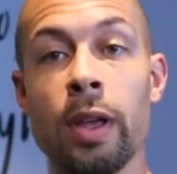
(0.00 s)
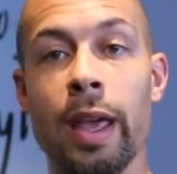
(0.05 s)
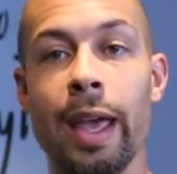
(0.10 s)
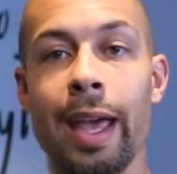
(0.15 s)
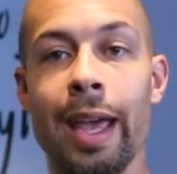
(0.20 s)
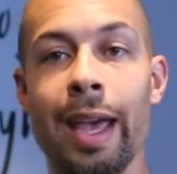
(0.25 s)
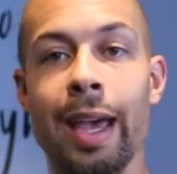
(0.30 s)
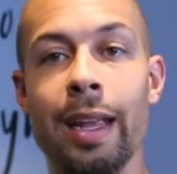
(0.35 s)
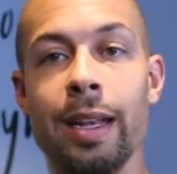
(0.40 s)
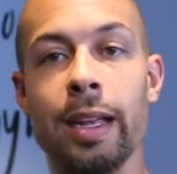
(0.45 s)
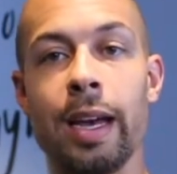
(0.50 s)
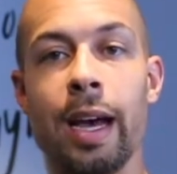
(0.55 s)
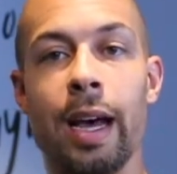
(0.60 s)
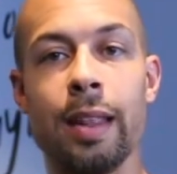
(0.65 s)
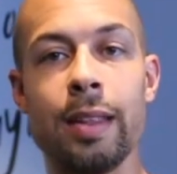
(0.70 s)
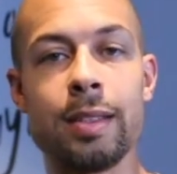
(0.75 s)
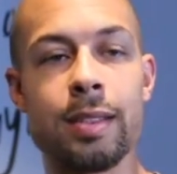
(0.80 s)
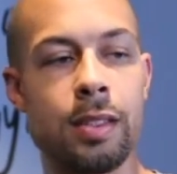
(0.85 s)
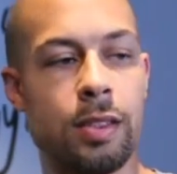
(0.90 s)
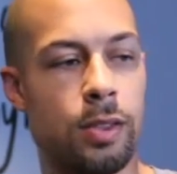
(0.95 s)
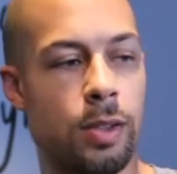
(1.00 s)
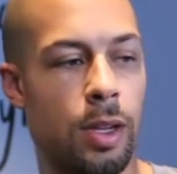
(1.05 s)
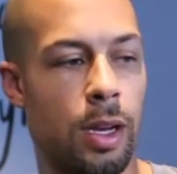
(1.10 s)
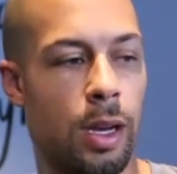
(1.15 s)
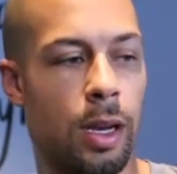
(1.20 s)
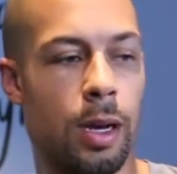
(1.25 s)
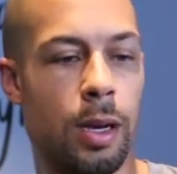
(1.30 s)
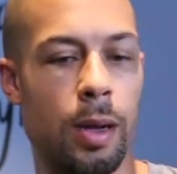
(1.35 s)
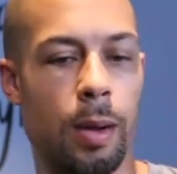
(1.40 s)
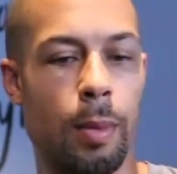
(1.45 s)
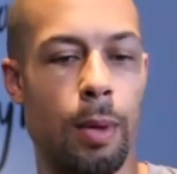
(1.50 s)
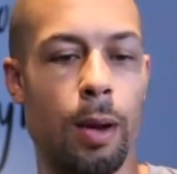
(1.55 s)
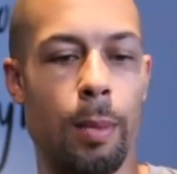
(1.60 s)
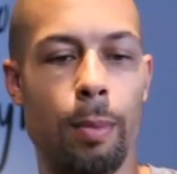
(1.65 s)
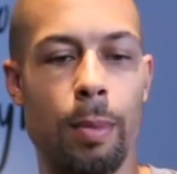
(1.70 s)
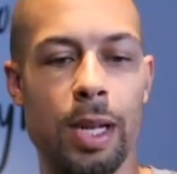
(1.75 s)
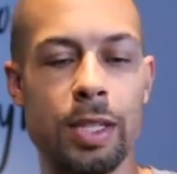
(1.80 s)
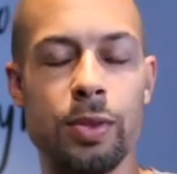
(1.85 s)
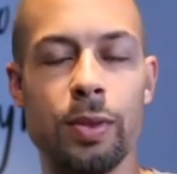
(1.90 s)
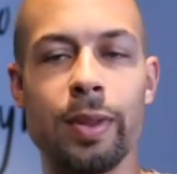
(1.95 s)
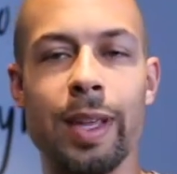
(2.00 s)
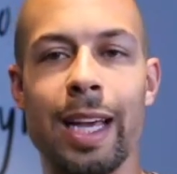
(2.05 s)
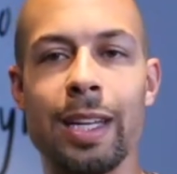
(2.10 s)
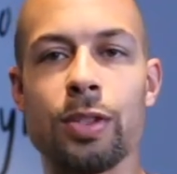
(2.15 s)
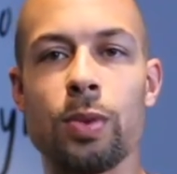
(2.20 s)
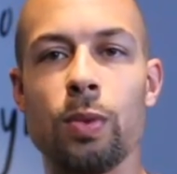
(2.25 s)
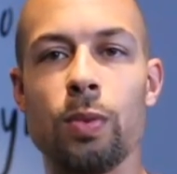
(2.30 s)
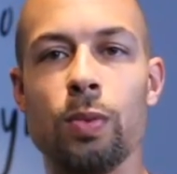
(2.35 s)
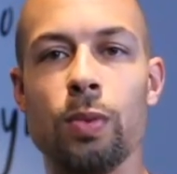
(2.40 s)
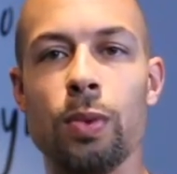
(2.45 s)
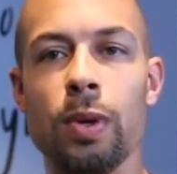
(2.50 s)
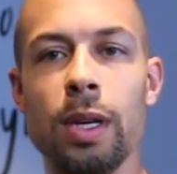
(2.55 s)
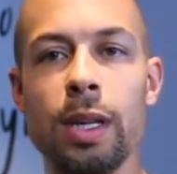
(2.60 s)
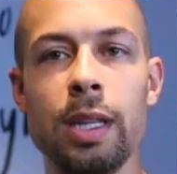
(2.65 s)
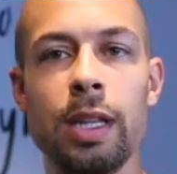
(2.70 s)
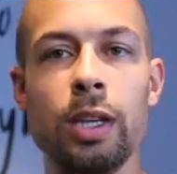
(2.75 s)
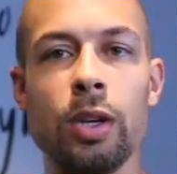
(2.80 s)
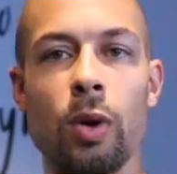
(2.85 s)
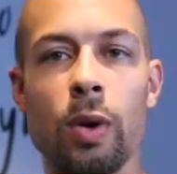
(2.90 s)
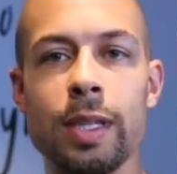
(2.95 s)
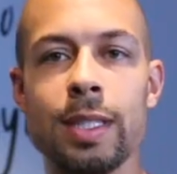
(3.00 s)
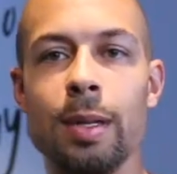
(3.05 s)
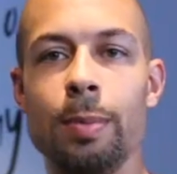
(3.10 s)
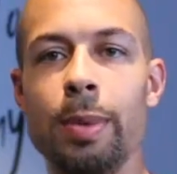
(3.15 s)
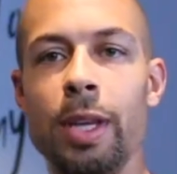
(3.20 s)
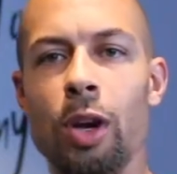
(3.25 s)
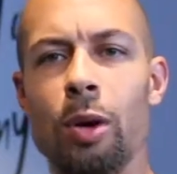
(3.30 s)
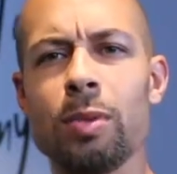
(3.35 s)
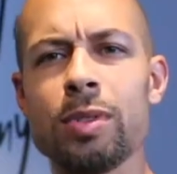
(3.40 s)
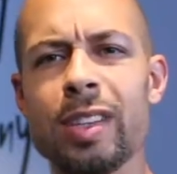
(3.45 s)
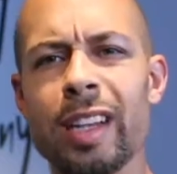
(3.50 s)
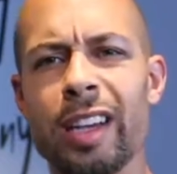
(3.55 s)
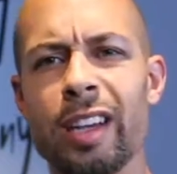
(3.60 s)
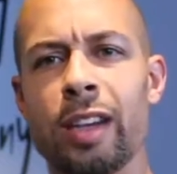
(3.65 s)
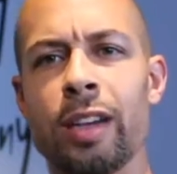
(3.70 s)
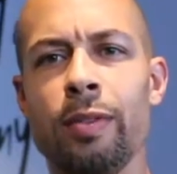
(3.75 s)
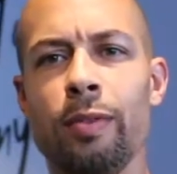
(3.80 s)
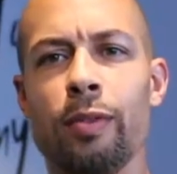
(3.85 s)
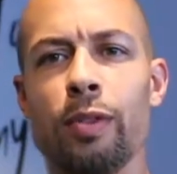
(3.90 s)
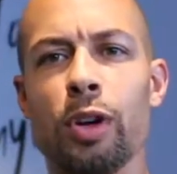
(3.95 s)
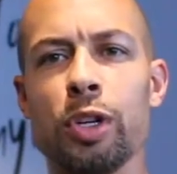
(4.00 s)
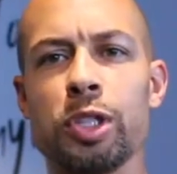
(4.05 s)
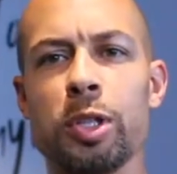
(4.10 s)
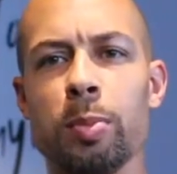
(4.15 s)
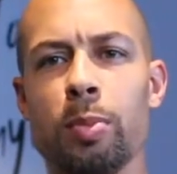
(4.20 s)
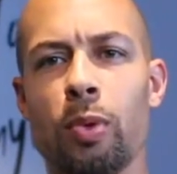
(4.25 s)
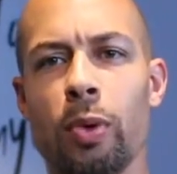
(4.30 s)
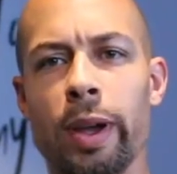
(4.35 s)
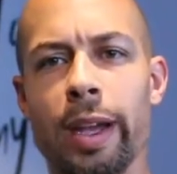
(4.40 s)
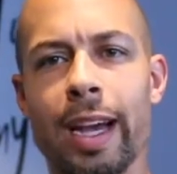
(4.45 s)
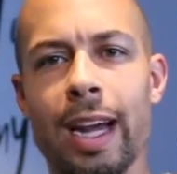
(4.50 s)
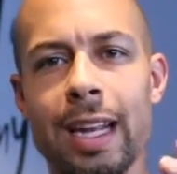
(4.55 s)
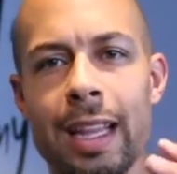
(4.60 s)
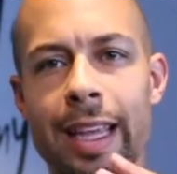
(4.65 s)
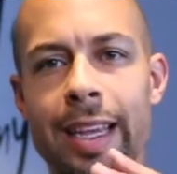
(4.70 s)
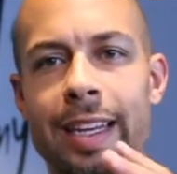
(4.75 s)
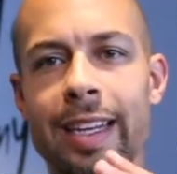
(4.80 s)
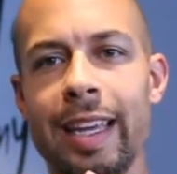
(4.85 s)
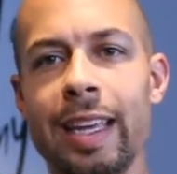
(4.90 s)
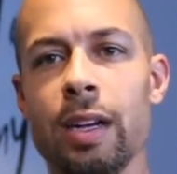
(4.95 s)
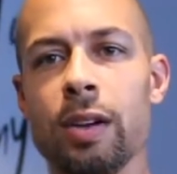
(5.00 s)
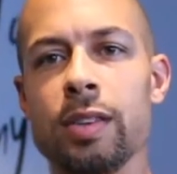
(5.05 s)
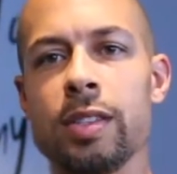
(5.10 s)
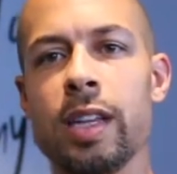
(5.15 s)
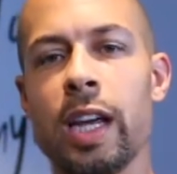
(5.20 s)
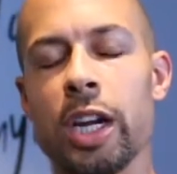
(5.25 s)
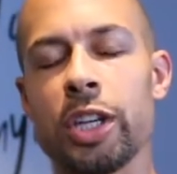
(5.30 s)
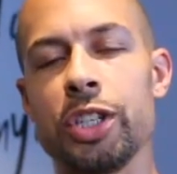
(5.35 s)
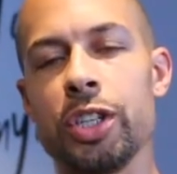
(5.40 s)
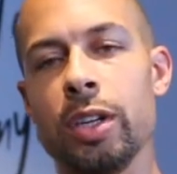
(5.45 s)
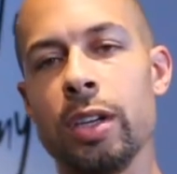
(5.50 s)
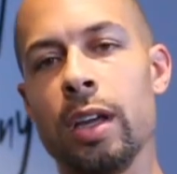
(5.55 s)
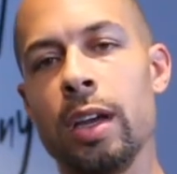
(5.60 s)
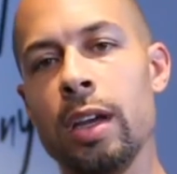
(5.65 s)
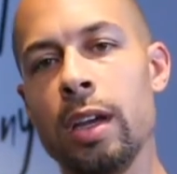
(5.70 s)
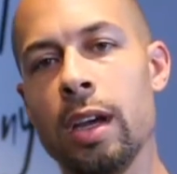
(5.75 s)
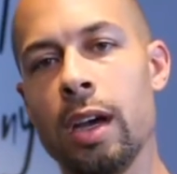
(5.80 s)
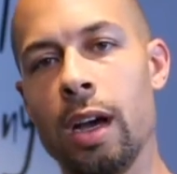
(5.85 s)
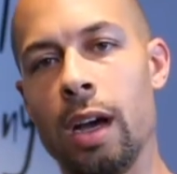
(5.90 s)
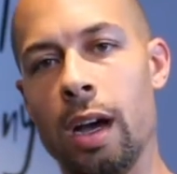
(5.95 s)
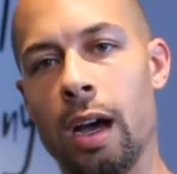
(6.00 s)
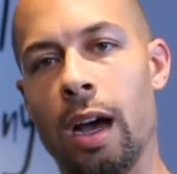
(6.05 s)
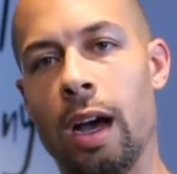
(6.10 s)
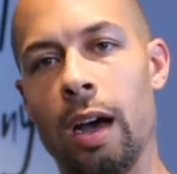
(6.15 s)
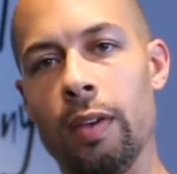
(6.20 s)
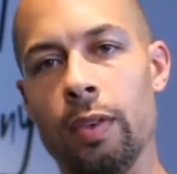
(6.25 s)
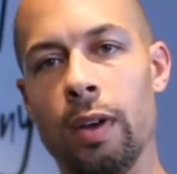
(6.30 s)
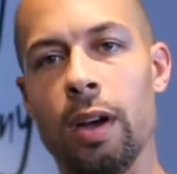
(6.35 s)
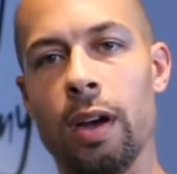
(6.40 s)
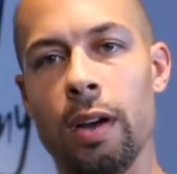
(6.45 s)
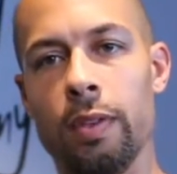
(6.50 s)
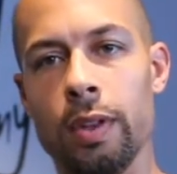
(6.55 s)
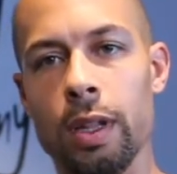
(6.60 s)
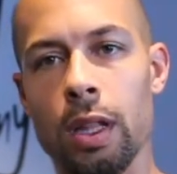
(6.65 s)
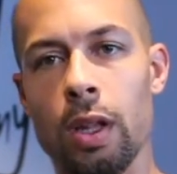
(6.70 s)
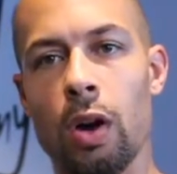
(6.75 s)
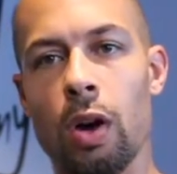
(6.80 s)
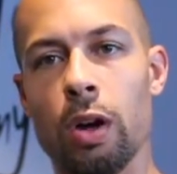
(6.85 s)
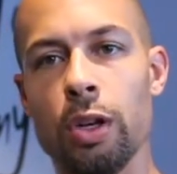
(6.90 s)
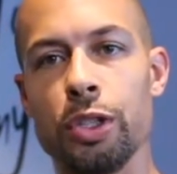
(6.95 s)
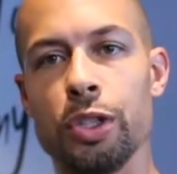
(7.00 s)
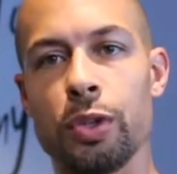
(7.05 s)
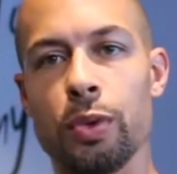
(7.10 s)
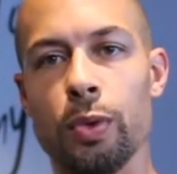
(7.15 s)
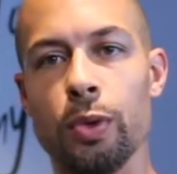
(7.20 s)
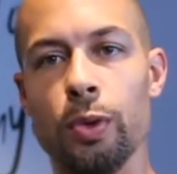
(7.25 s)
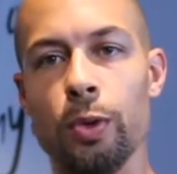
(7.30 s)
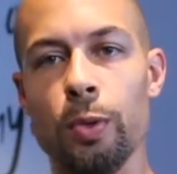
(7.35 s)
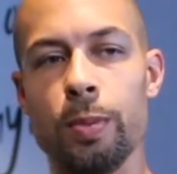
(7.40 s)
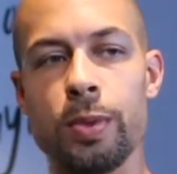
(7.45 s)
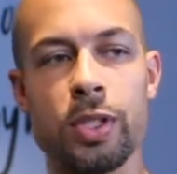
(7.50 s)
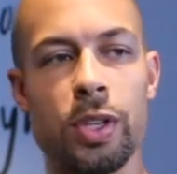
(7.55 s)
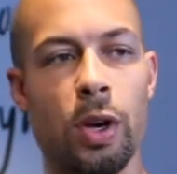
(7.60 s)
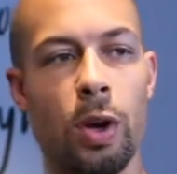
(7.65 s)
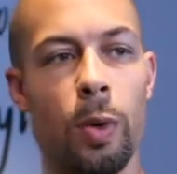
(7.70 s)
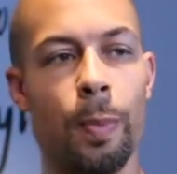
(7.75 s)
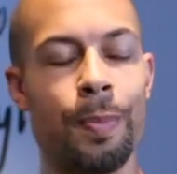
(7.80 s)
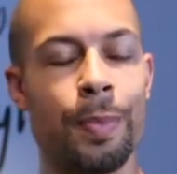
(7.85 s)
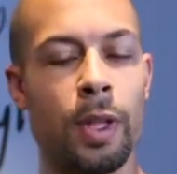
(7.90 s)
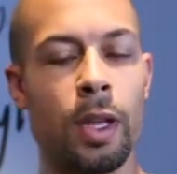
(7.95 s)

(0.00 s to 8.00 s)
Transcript: And this is a muscle that's really going to be almost like a conversion point, kind of like an intersection of a large group. So,